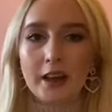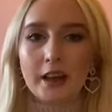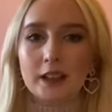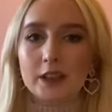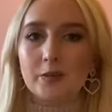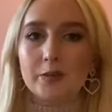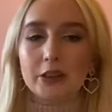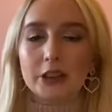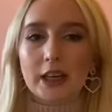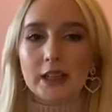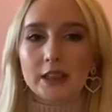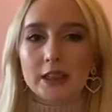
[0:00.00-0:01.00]
a jumper
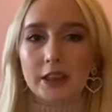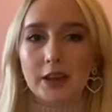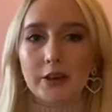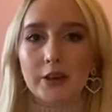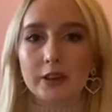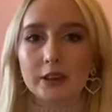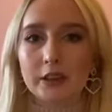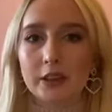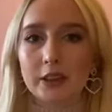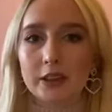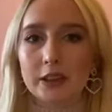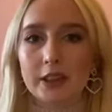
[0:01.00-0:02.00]
dress, so I was
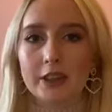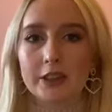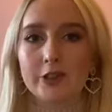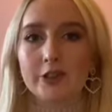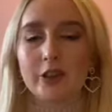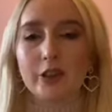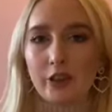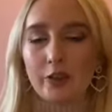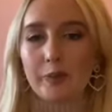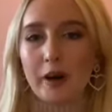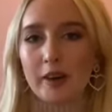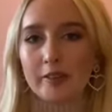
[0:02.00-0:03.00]
on search for the
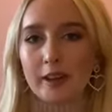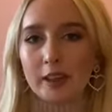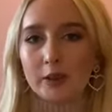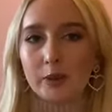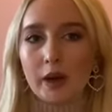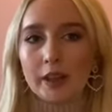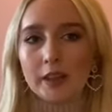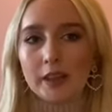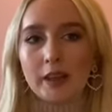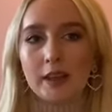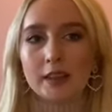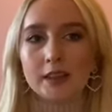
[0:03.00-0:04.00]
perfect one
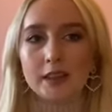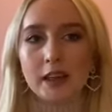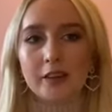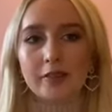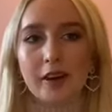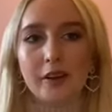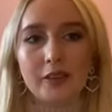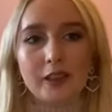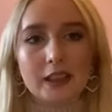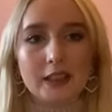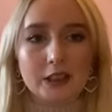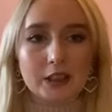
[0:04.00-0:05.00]
and I found
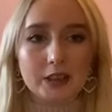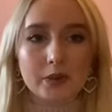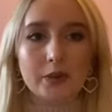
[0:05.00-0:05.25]
this